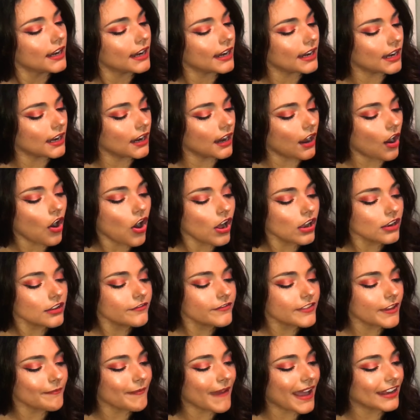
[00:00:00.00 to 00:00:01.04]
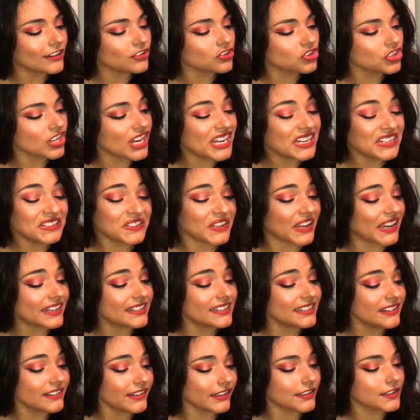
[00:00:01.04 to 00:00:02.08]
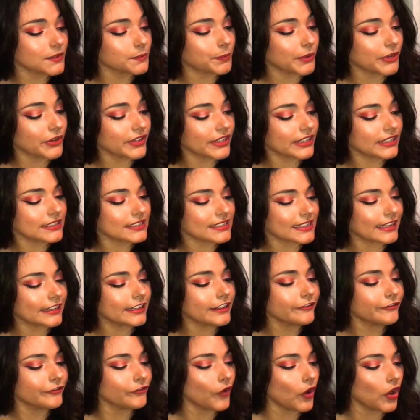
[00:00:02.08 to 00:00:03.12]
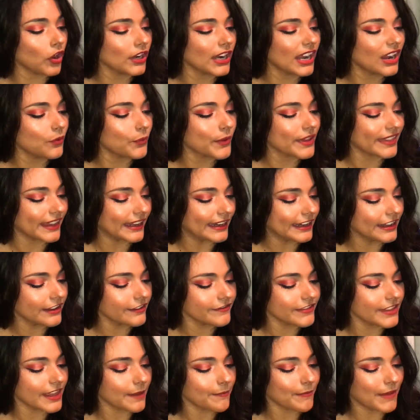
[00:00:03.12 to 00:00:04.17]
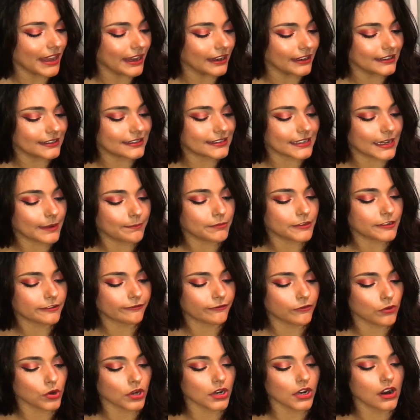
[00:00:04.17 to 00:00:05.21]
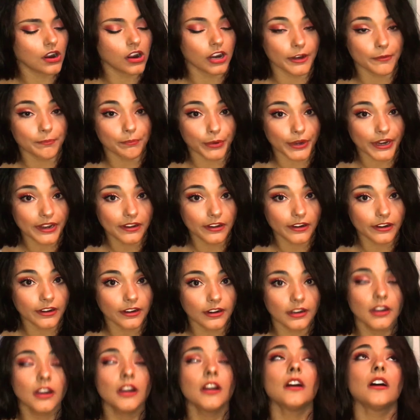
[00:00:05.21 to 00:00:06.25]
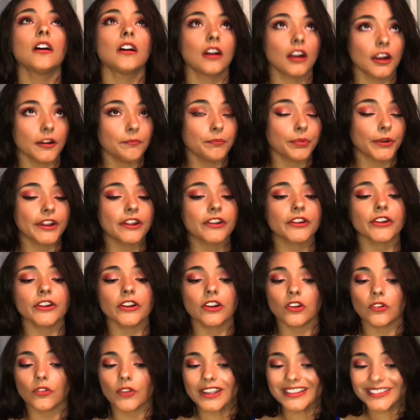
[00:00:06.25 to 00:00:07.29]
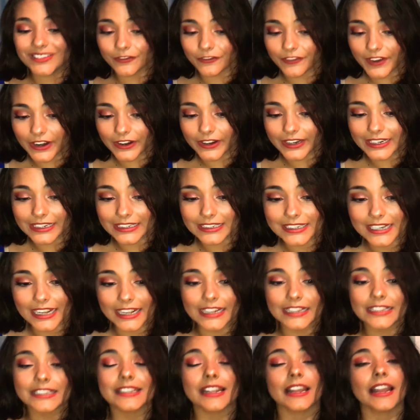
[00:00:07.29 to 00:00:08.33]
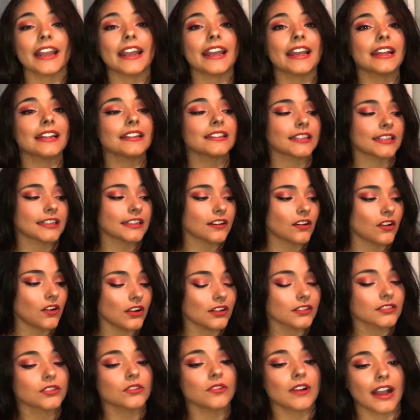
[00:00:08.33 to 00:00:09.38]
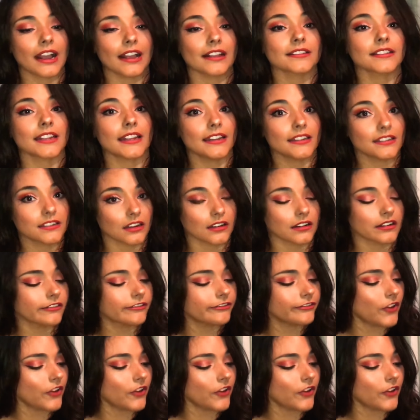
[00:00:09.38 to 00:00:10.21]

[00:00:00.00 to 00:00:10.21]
All of the matte shades, I didn't experience any fallout with any of them except for Heartbreaker. Heartbreaker, it's very intense, and it also has a ton of